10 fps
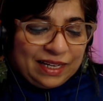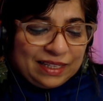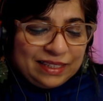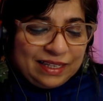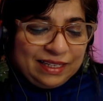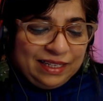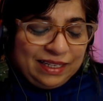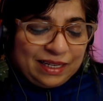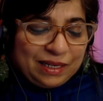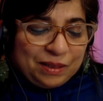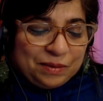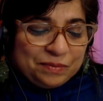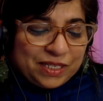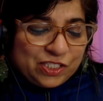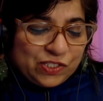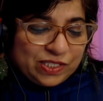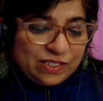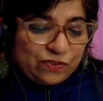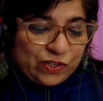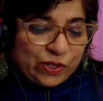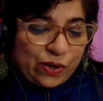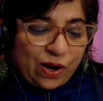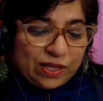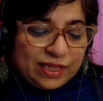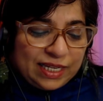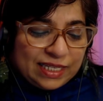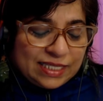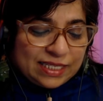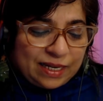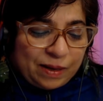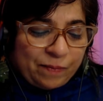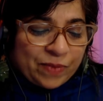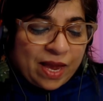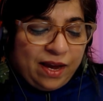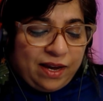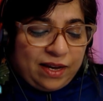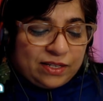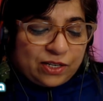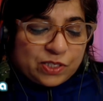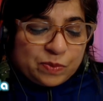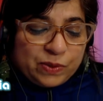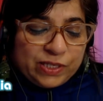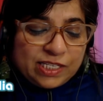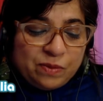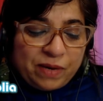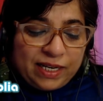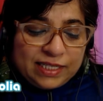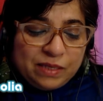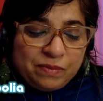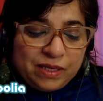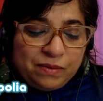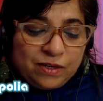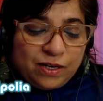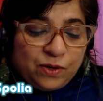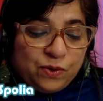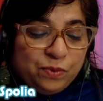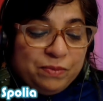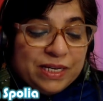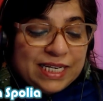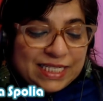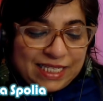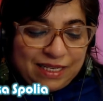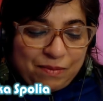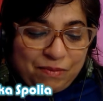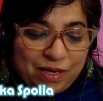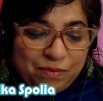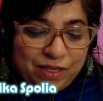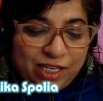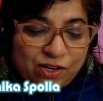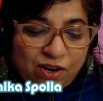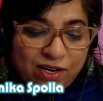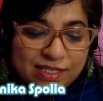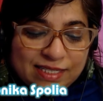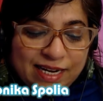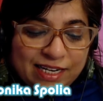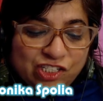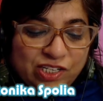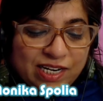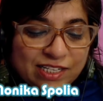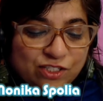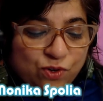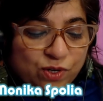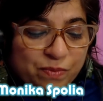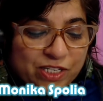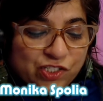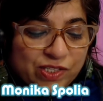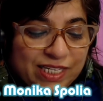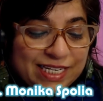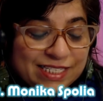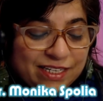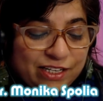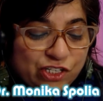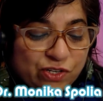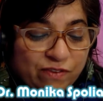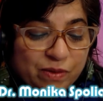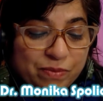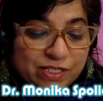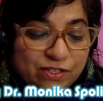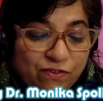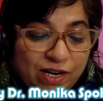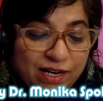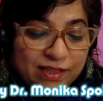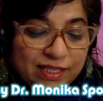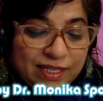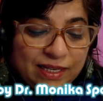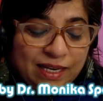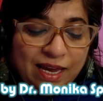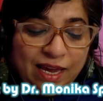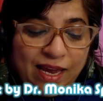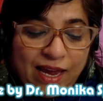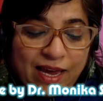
And then he mentions further on that Dr. Spolia's humility may be the cause that she has not mentioned the installation of the bust of Gandhi